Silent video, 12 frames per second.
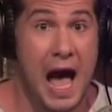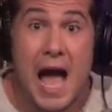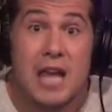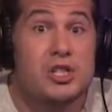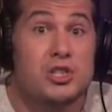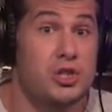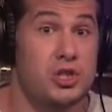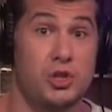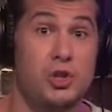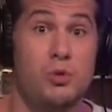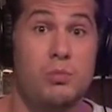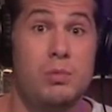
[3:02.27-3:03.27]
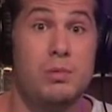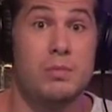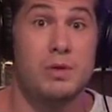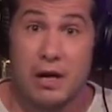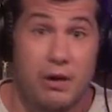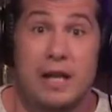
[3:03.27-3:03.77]
I just assume
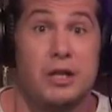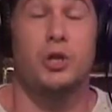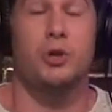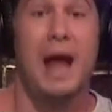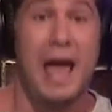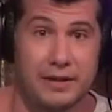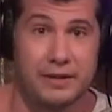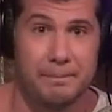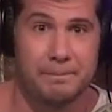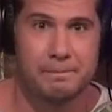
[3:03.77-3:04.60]
they're incorrect.